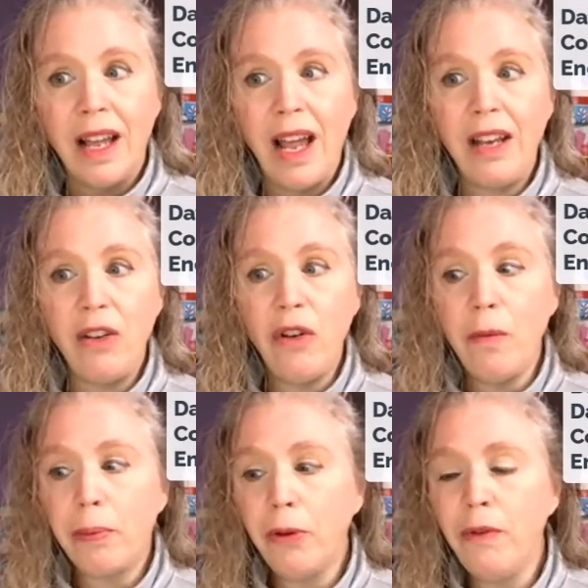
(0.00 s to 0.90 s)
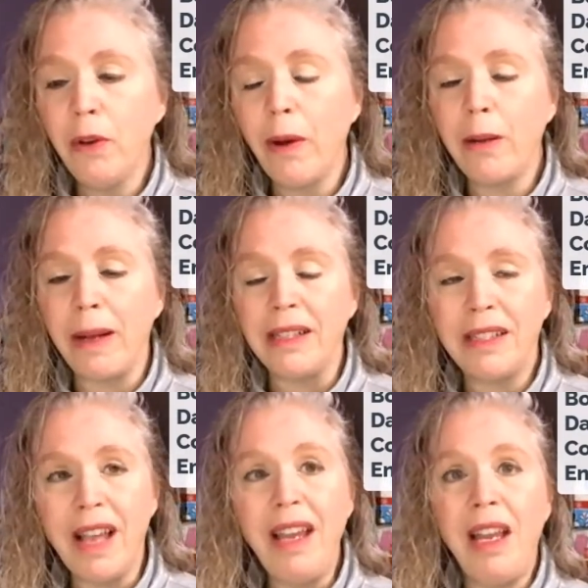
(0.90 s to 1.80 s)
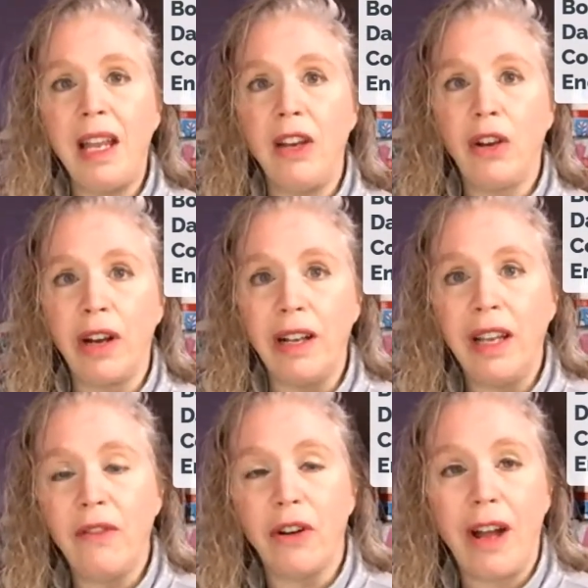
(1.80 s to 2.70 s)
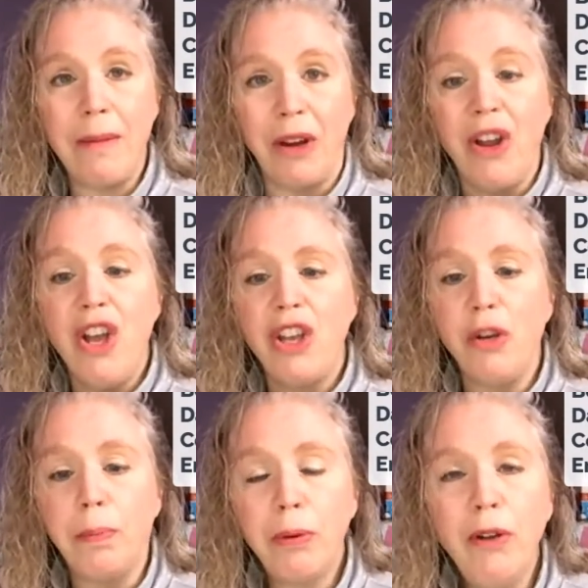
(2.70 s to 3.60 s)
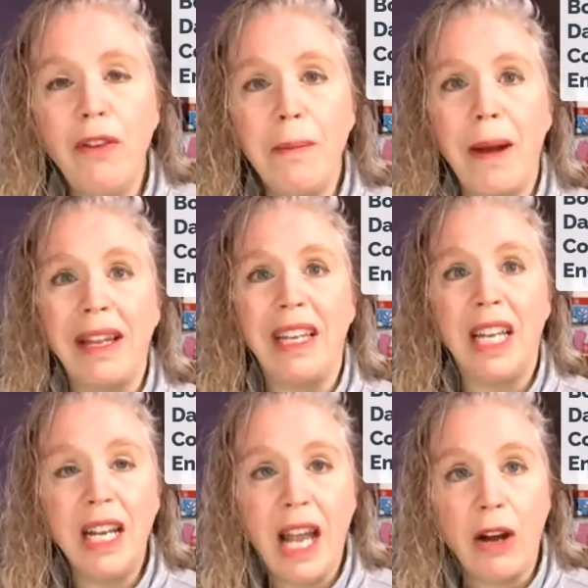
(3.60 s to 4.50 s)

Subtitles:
And you don't prove you're ready by saying you're going to leave her to come here. You prove it by getting out